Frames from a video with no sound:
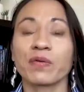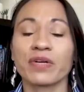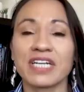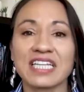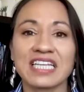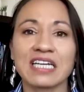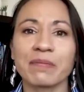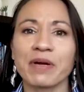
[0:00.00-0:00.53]

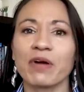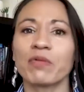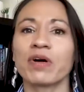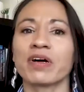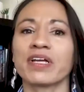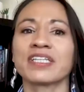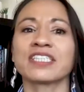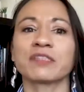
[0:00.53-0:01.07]
When I think about
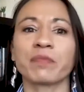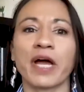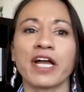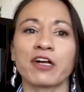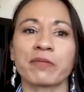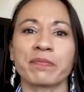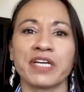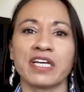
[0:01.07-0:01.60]
what
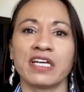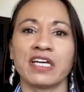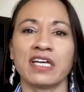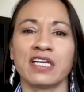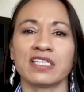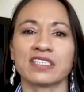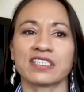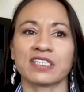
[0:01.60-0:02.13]
inspired
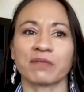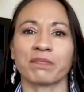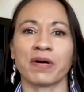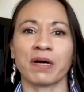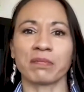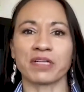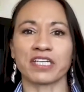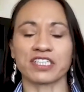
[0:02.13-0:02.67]
me to
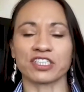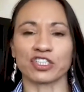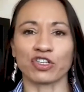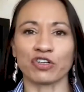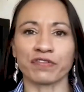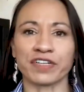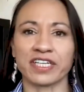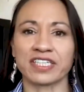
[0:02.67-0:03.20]
public
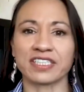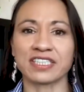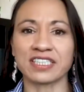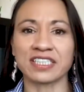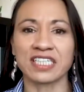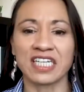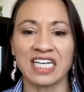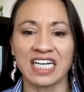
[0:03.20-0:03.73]

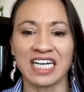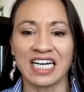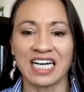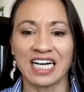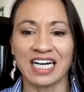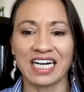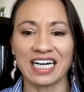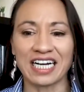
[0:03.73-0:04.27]
service,
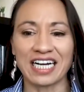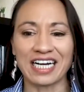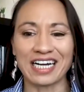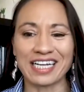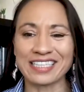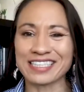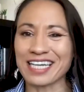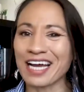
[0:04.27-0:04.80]

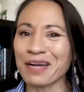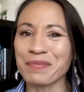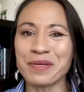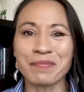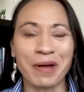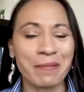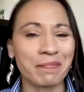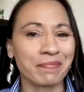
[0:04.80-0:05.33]
it's got to
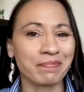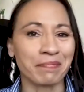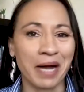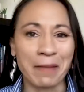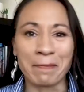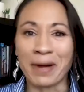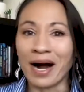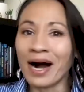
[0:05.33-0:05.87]
be my
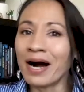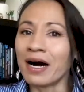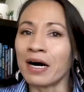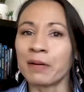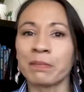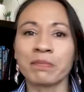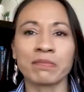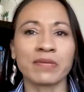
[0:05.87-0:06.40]
my
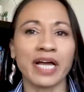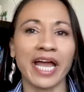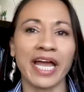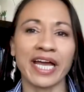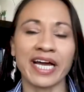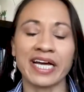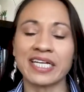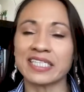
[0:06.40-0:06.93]
mom
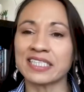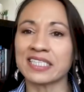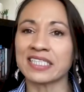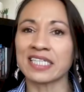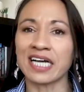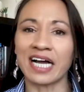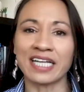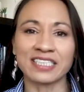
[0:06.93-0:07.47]

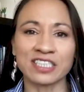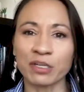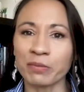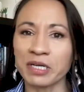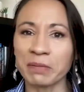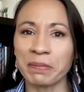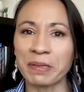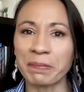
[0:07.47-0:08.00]
and and so
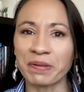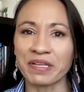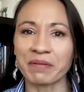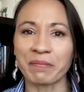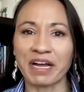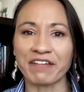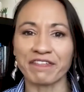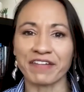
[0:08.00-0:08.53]
many people
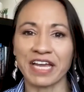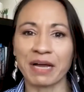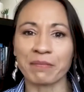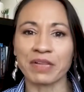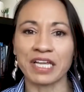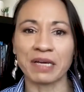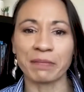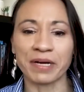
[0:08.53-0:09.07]
in my
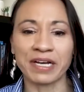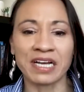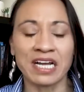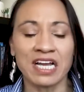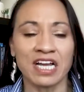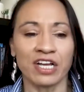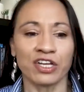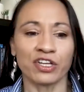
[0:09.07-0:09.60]
family. But
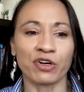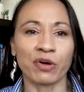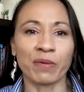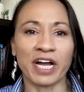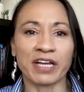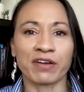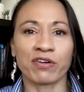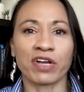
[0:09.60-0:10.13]
you know,
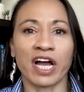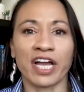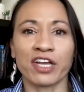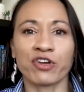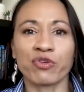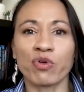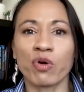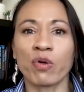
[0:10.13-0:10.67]
I I
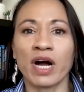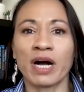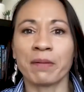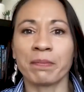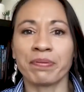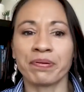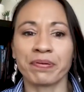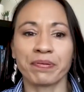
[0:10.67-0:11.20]
grew
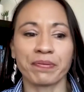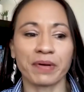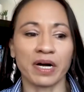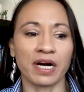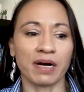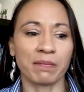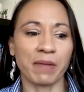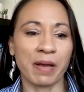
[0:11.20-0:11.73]
up.
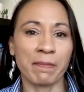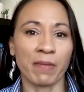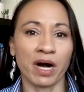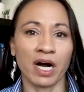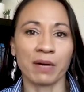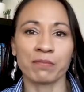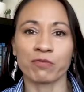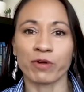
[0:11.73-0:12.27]
Uh, my
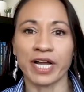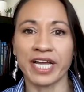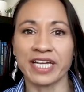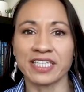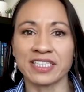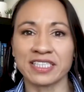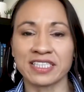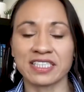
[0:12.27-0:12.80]
mom
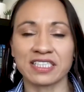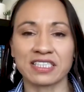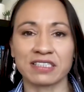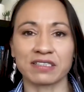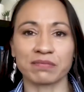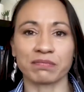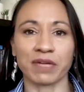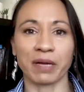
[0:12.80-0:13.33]
raised
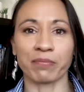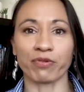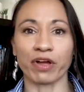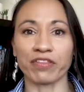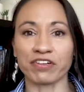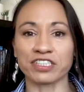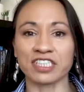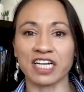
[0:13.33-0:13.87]
my
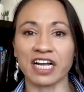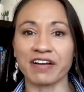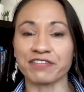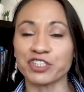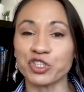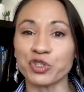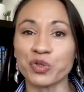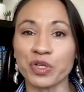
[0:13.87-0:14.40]
brothers, and I
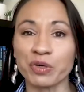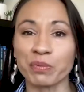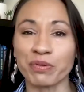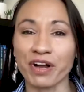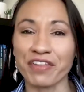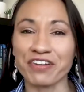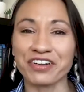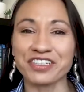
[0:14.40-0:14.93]
have two little
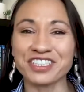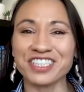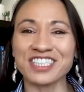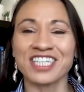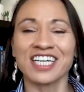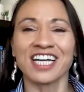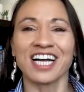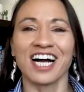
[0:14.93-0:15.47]

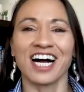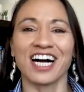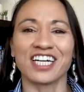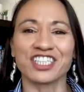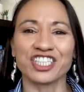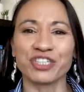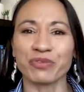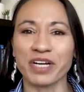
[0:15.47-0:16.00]
brothers.
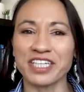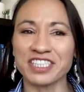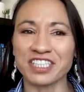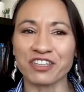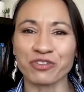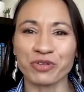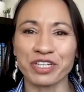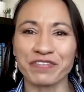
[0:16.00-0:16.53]
Uh, she raised
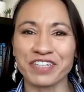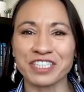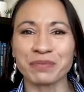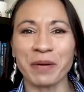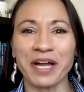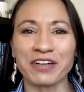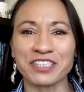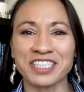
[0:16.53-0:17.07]
the three of
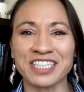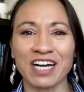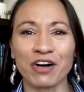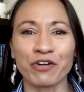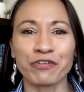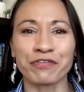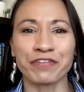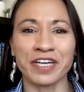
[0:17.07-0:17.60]
us by
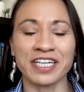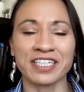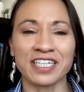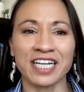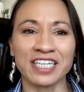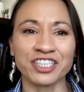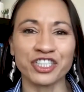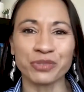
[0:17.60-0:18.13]
herself,
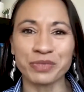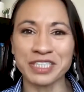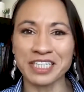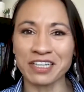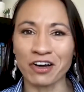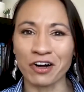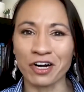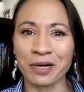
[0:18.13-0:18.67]
and and she was
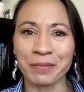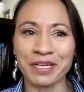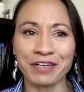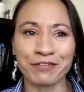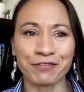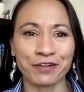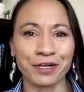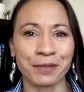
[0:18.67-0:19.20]
in the
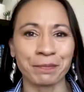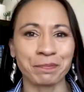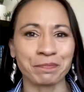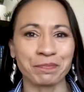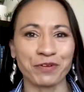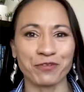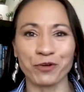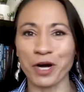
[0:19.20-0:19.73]
army
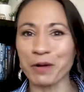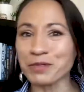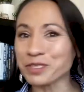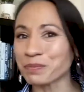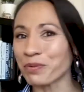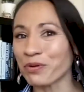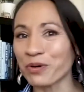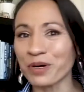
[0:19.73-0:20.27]
from before I
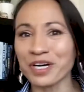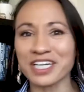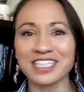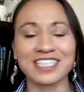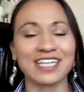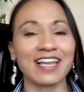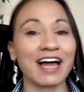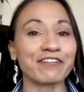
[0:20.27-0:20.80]
was born
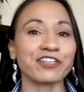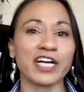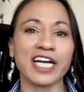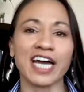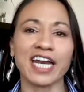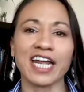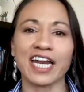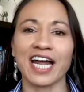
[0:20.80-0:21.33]
until after I
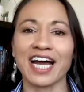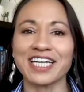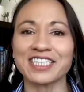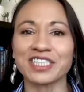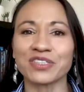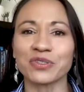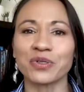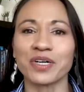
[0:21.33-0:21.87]
got out of high
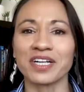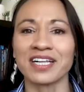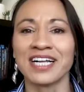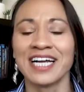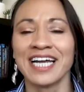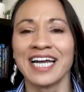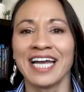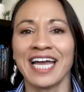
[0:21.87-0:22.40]
school.
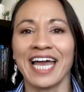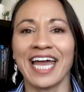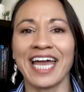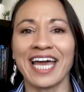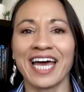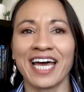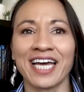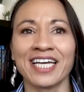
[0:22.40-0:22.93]

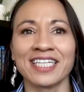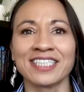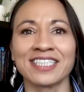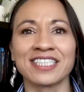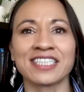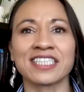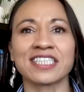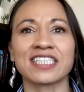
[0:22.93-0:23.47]

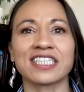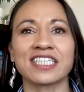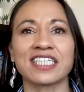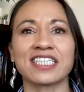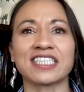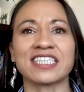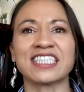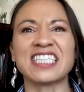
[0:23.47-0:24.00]
And
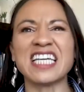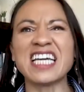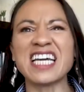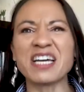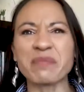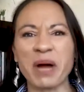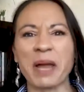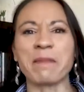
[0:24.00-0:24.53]

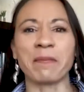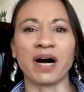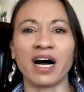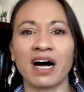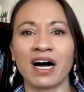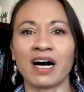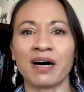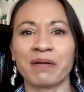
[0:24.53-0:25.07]
seeing my
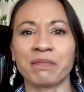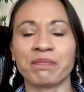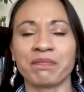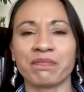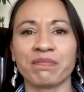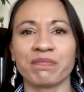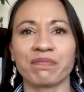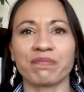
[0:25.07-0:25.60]

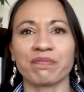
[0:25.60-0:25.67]
mom